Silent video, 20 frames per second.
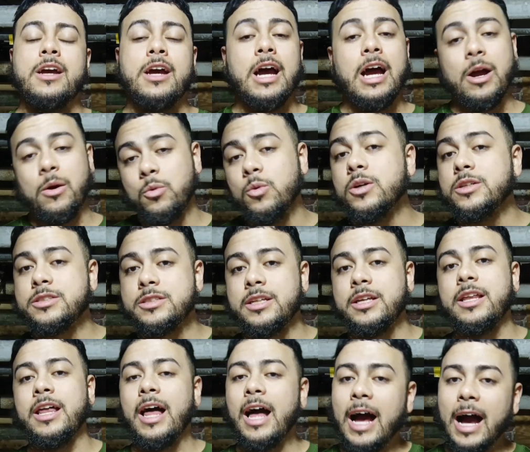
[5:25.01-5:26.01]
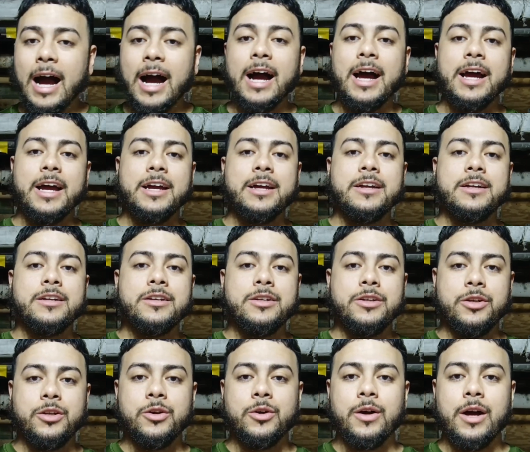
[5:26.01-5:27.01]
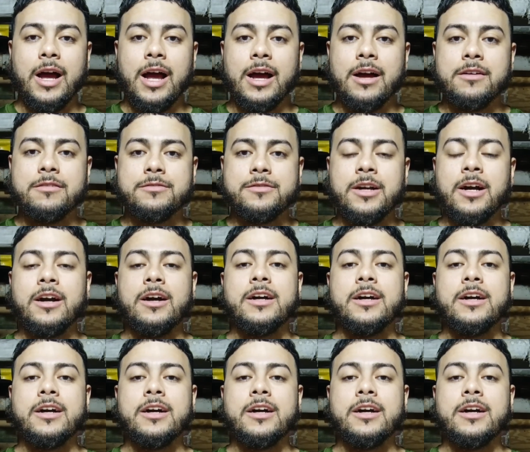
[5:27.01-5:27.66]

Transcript: I will say that I, have